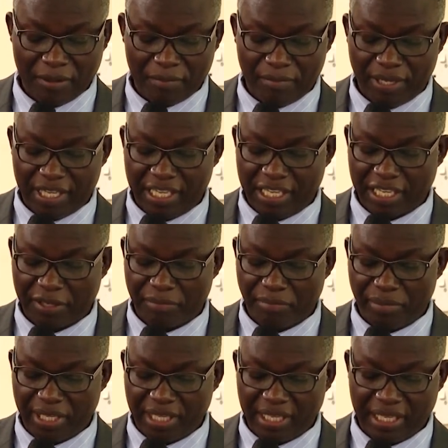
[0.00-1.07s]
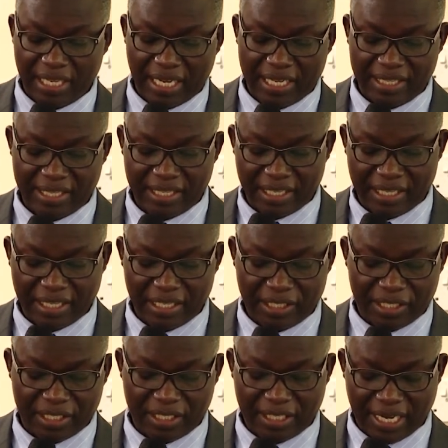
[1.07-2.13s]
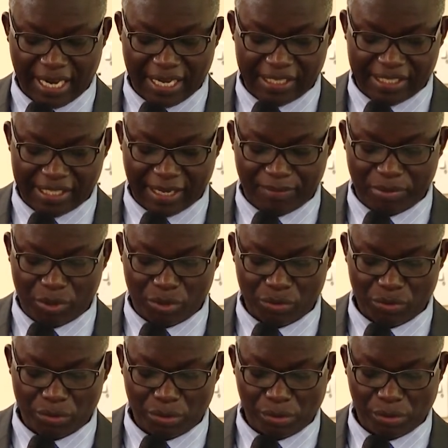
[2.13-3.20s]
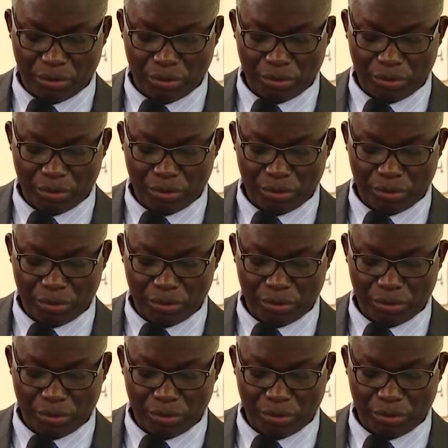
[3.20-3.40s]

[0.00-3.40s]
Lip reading: being big, I think it adds up to